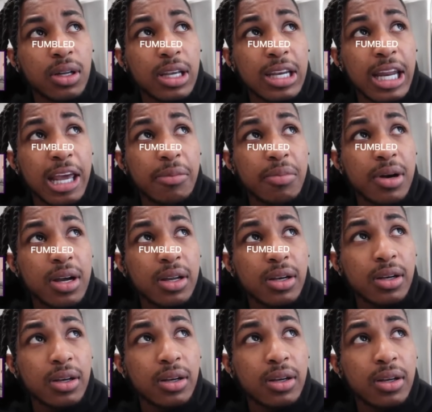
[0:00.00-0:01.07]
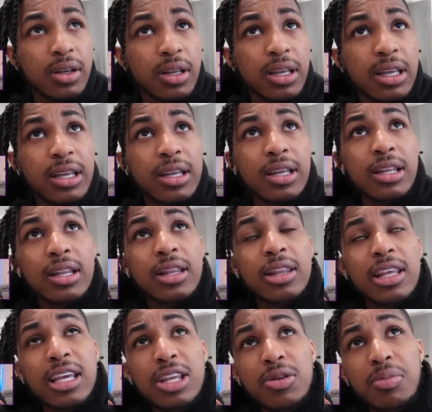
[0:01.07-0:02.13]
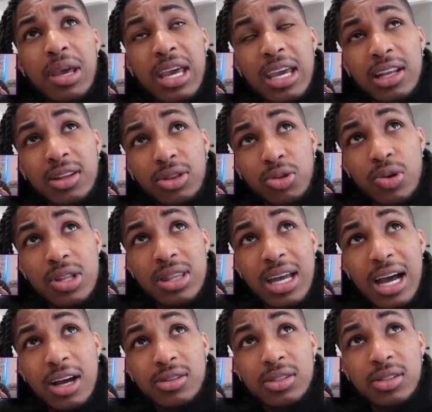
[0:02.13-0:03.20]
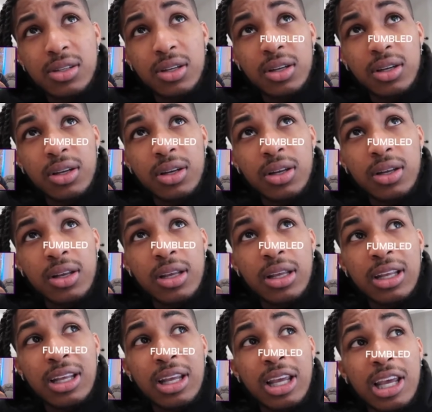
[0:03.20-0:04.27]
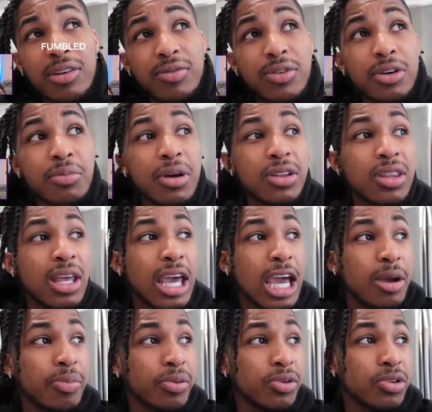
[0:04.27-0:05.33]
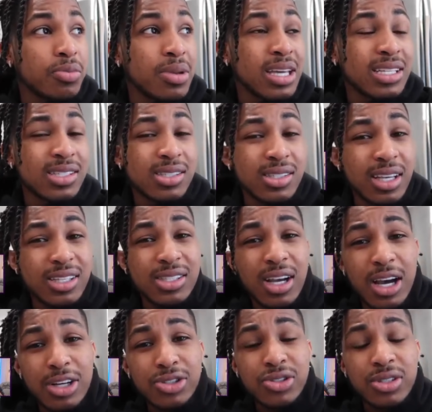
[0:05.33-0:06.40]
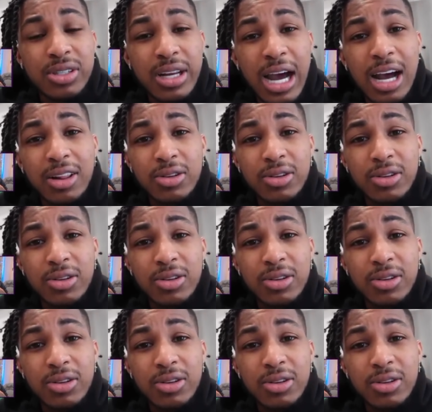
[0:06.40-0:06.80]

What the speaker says: And then, then you made $3,000. And for the month of April, you made $600.